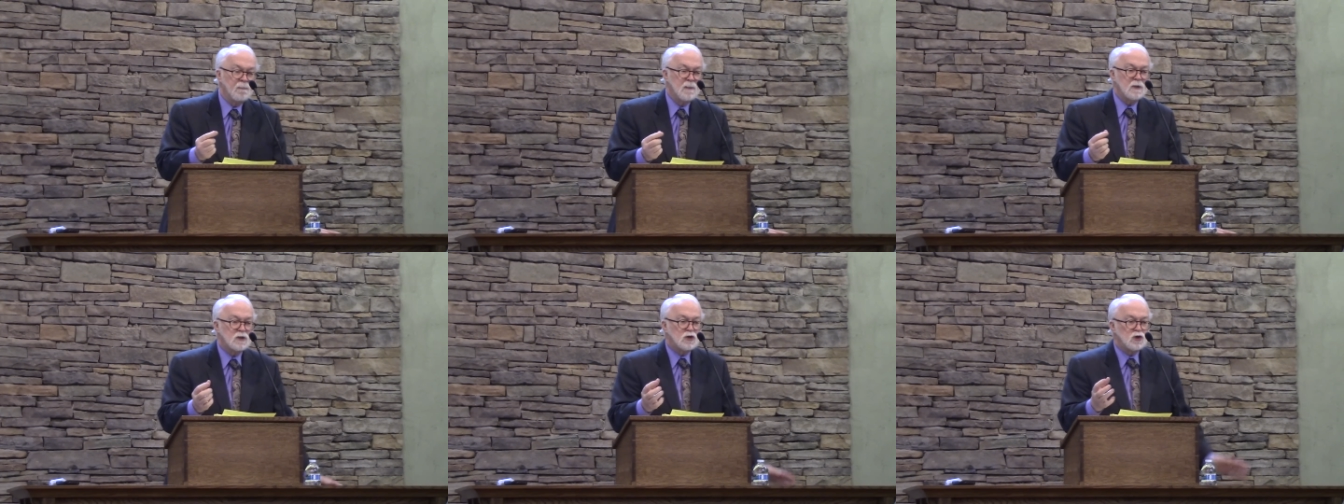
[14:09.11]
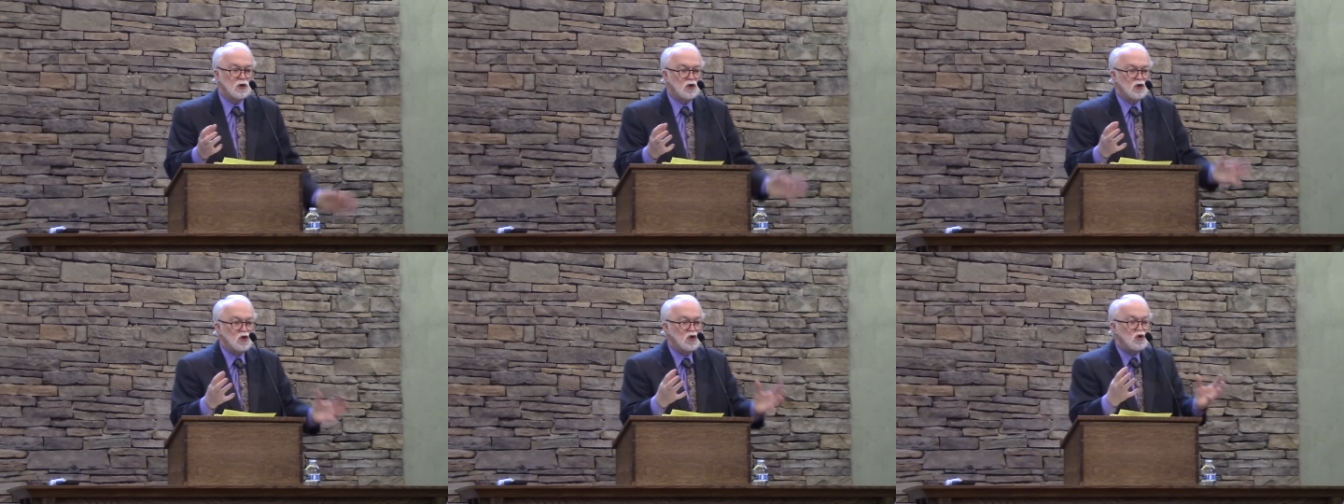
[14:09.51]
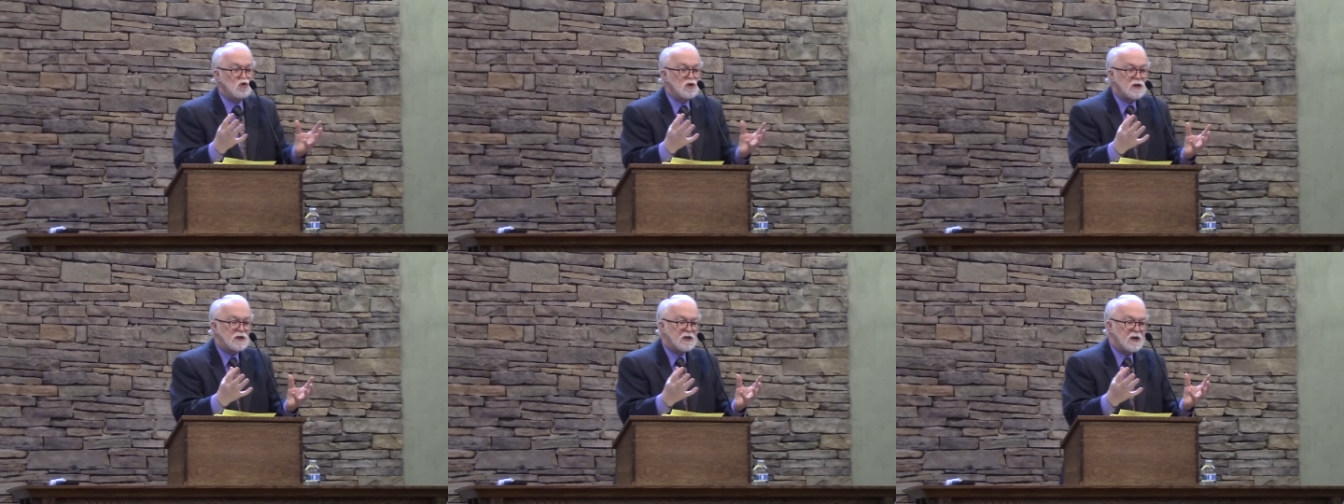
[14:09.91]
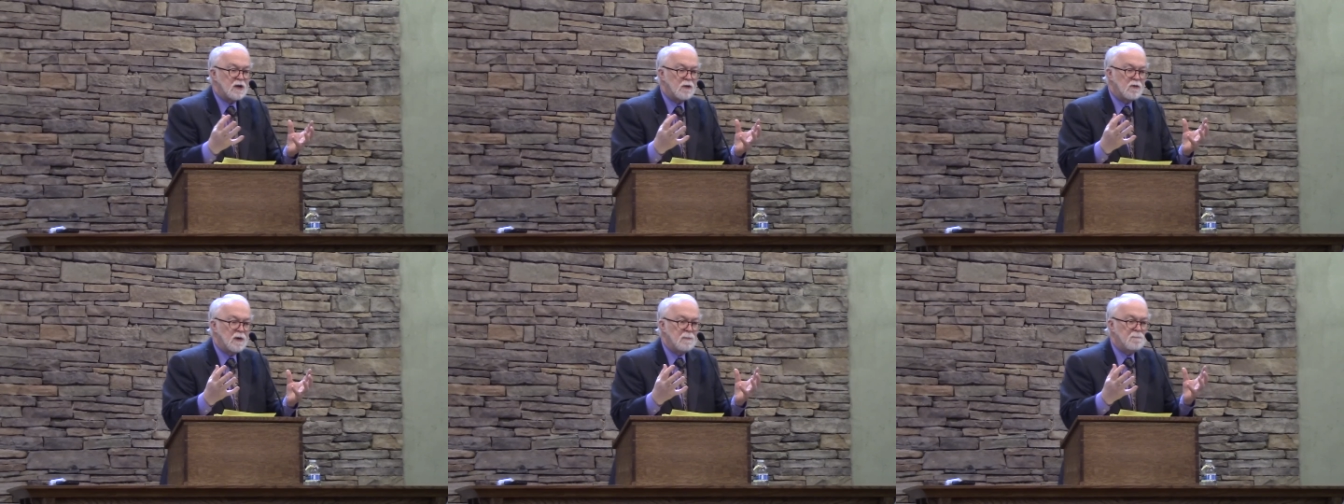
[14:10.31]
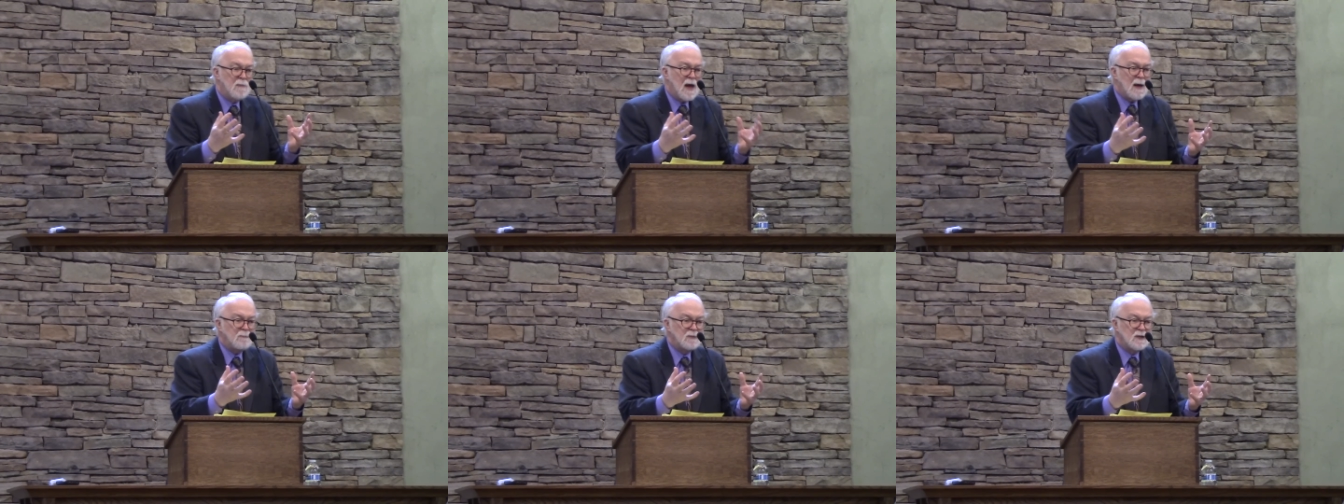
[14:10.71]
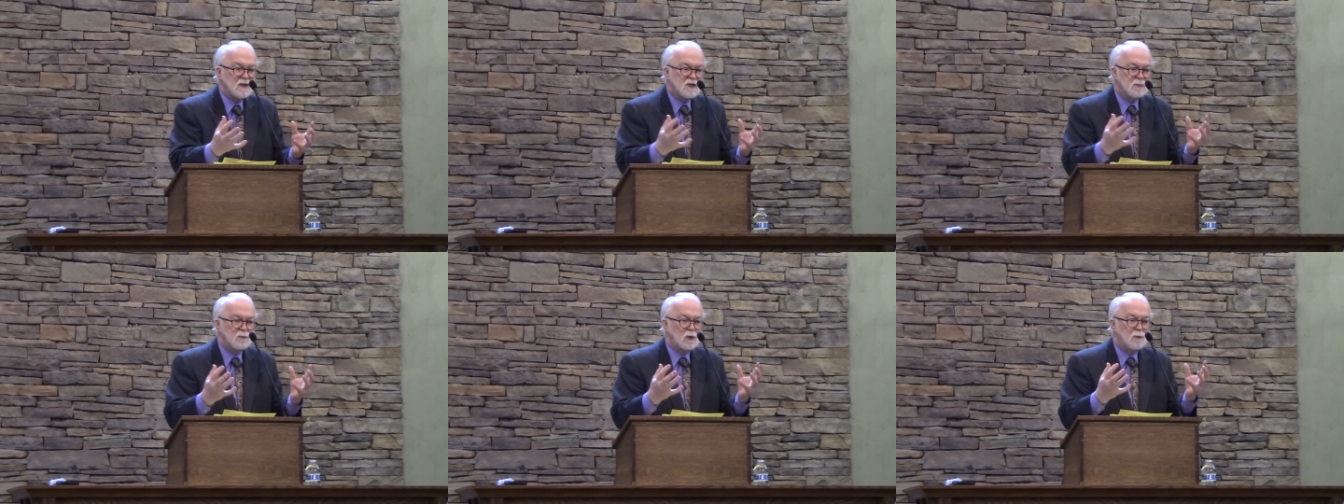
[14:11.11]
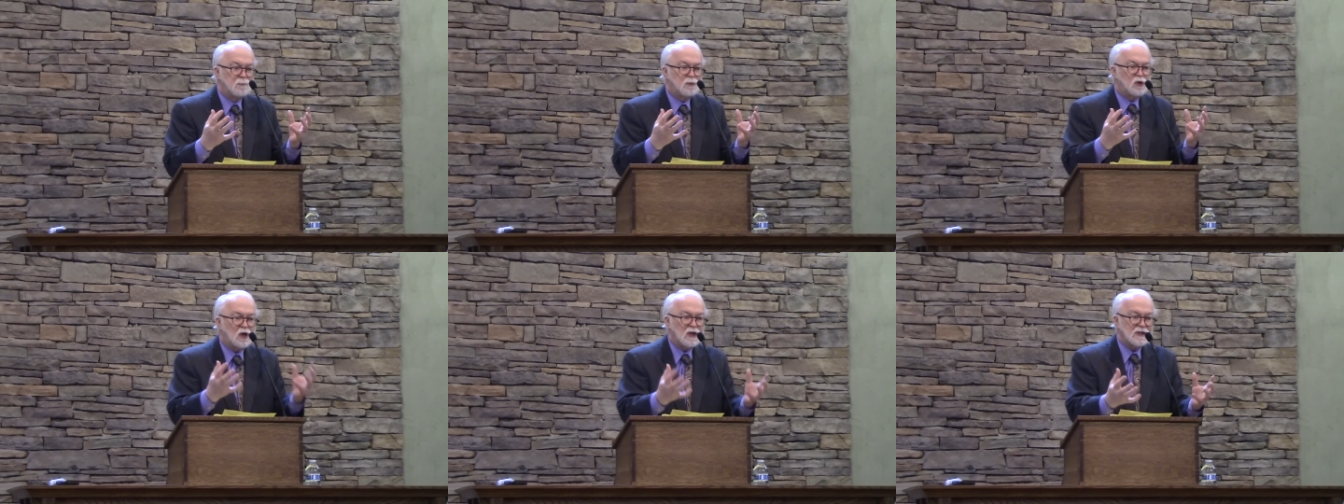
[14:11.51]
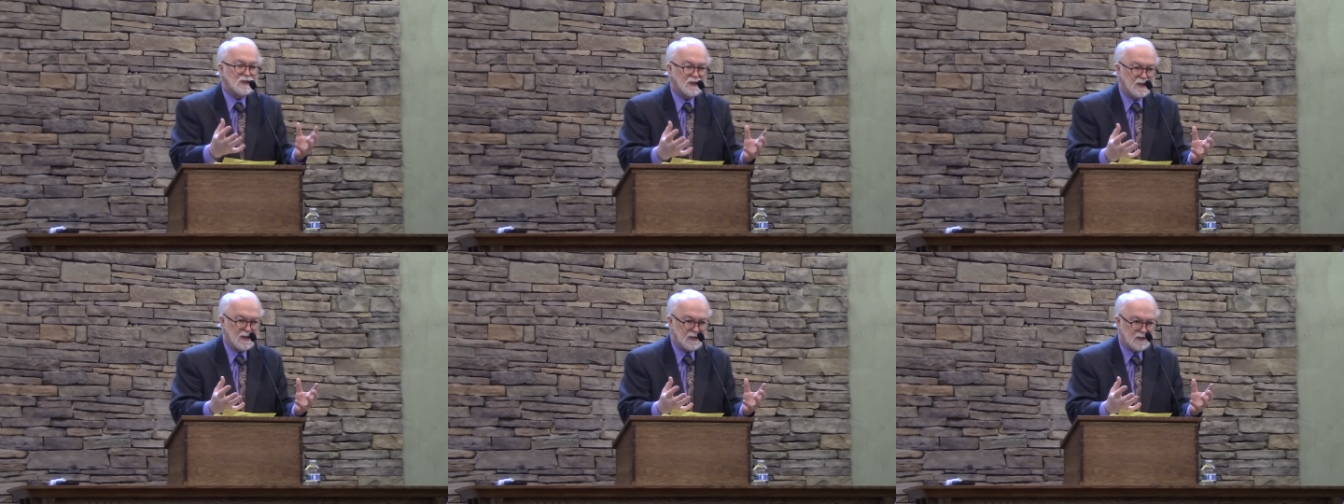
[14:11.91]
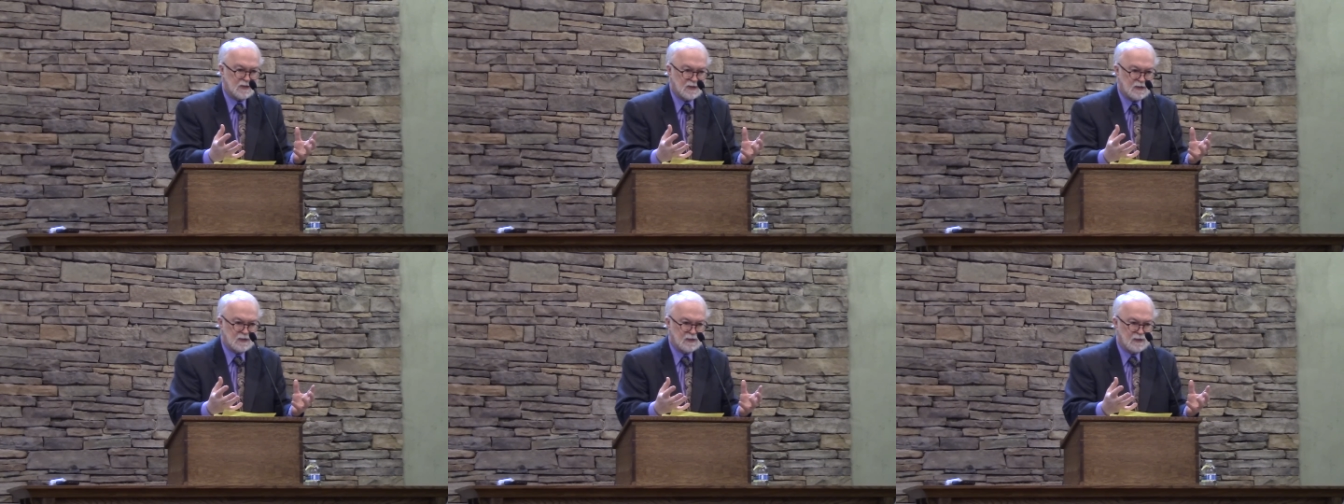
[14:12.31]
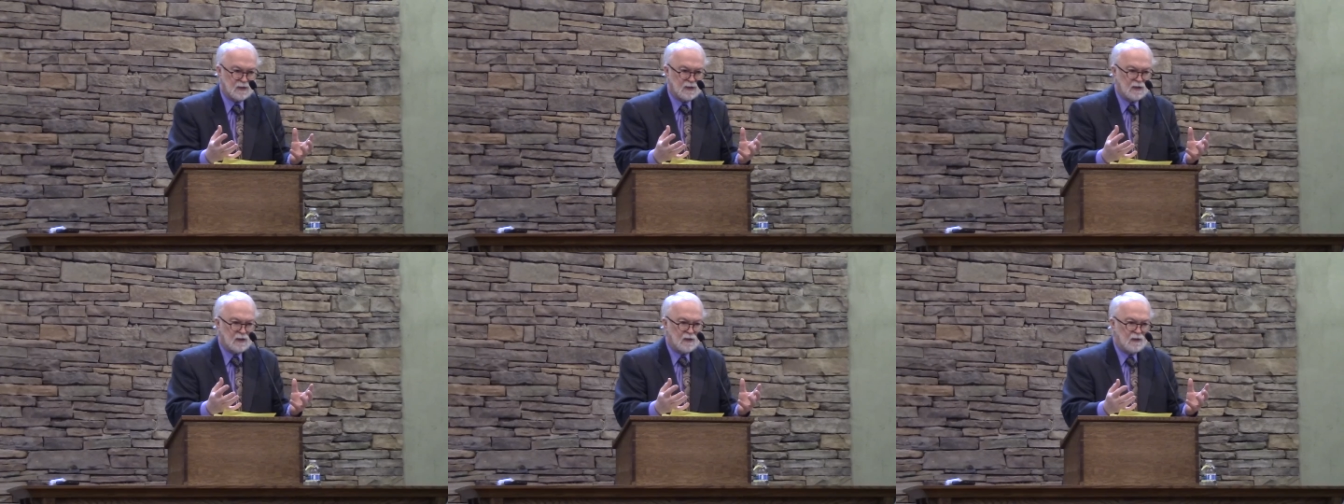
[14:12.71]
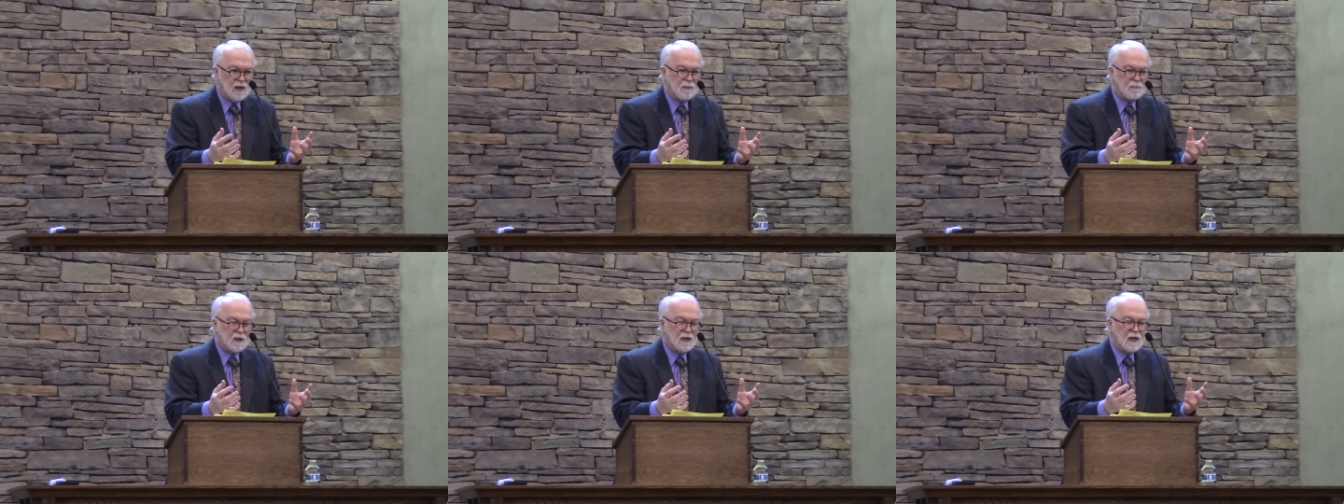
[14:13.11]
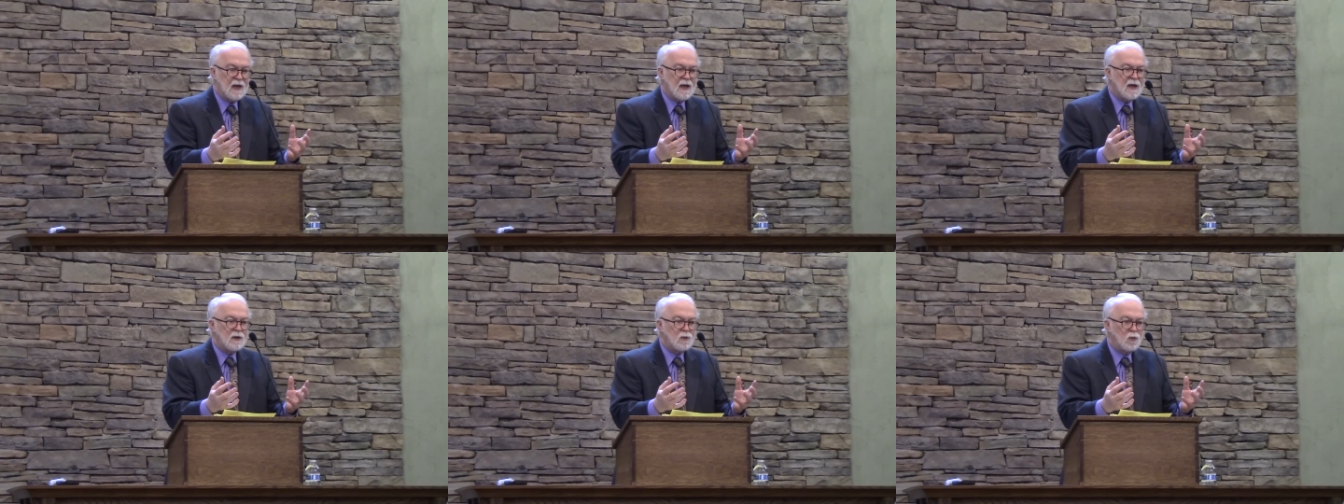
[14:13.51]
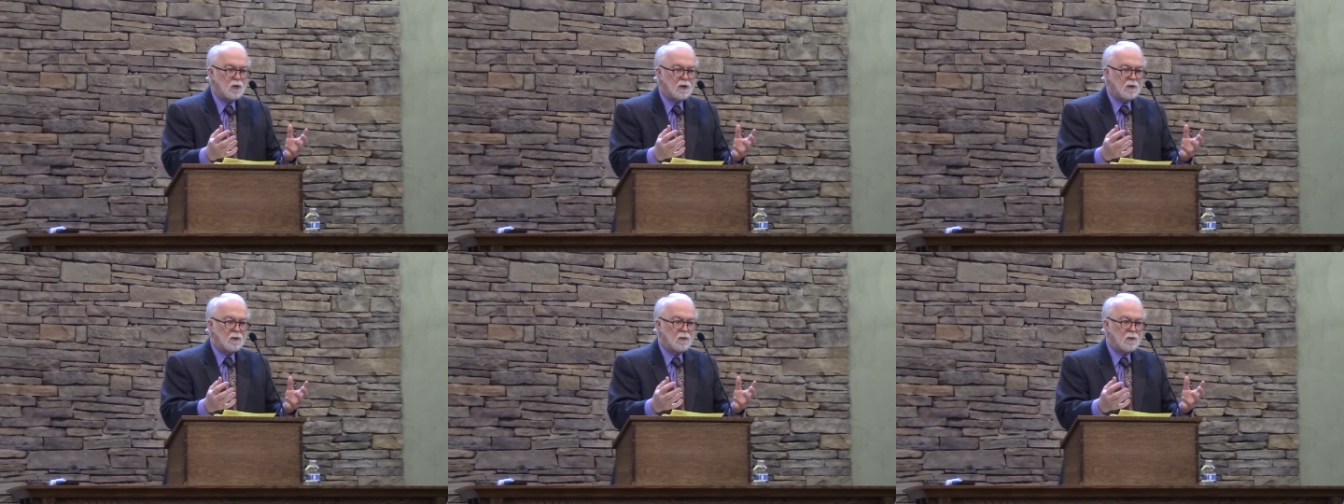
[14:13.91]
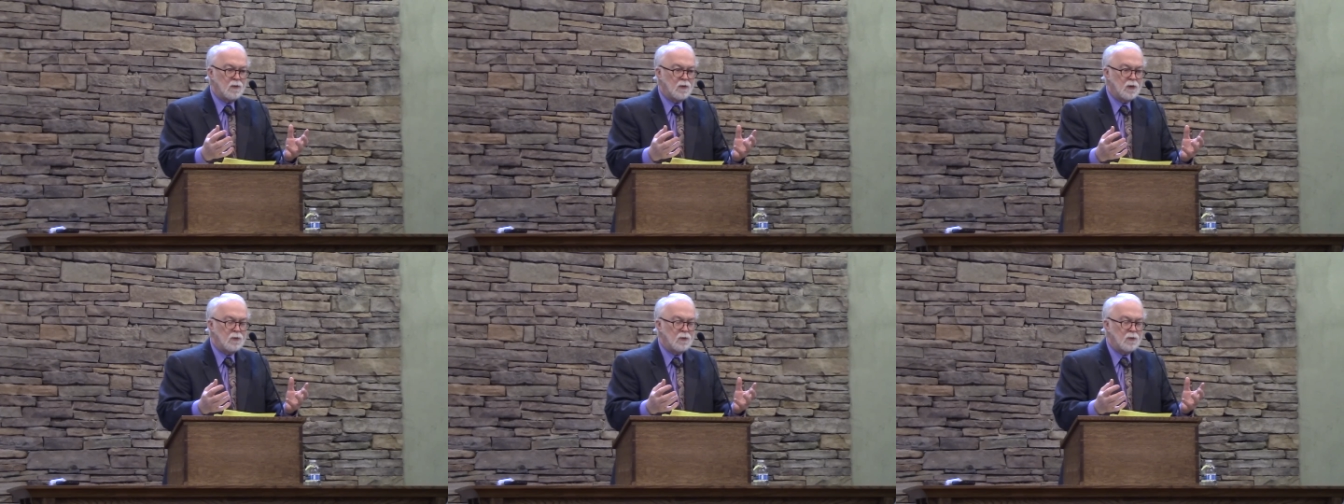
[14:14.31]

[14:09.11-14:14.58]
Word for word: this unitary baptismal process that began when